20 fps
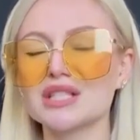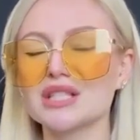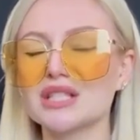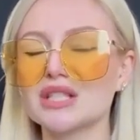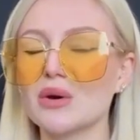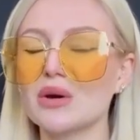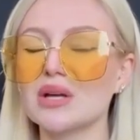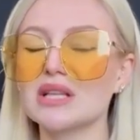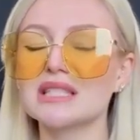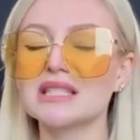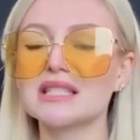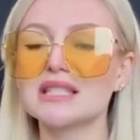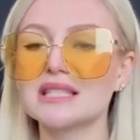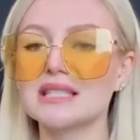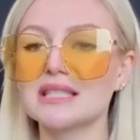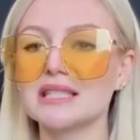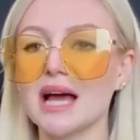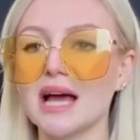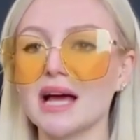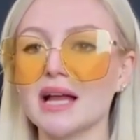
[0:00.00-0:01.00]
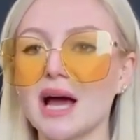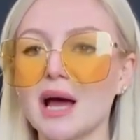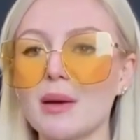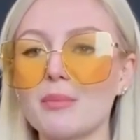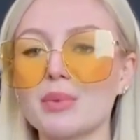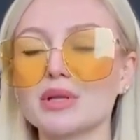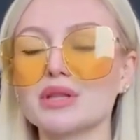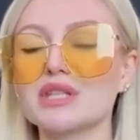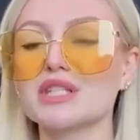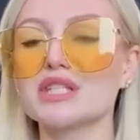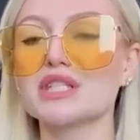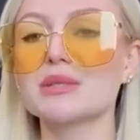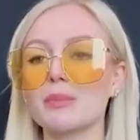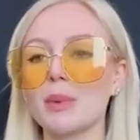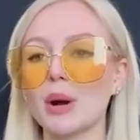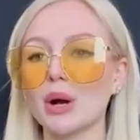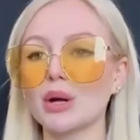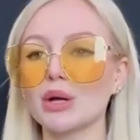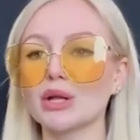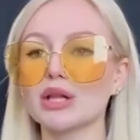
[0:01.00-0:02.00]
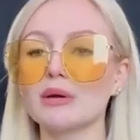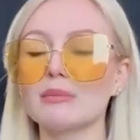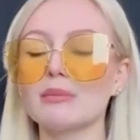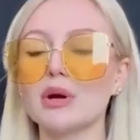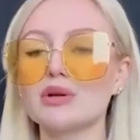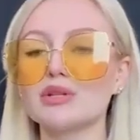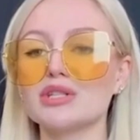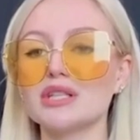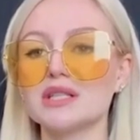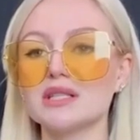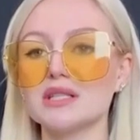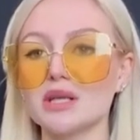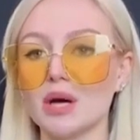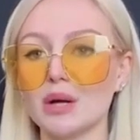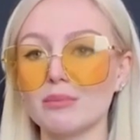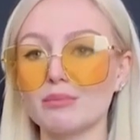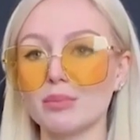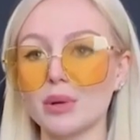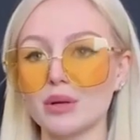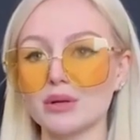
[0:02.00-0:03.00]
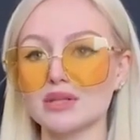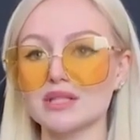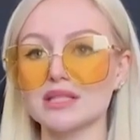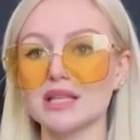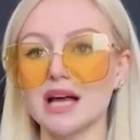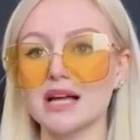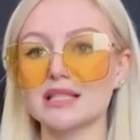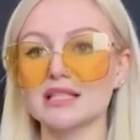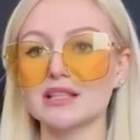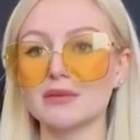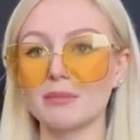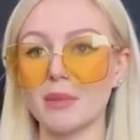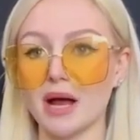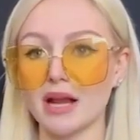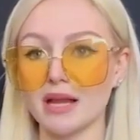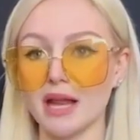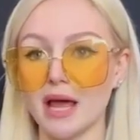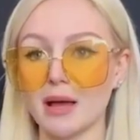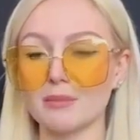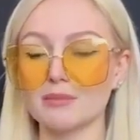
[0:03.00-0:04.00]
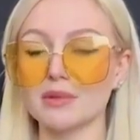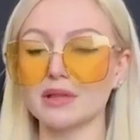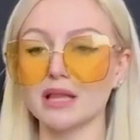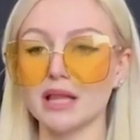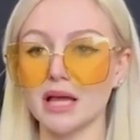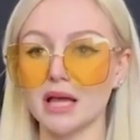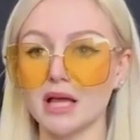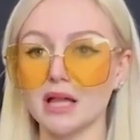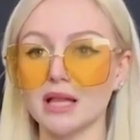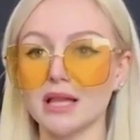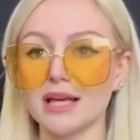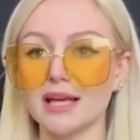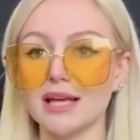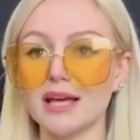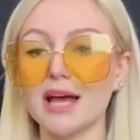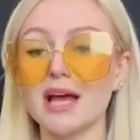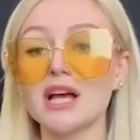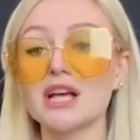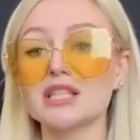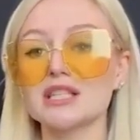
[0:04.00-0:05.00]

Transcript: So instead, I put the sparkle emojis on both sides of my name legally.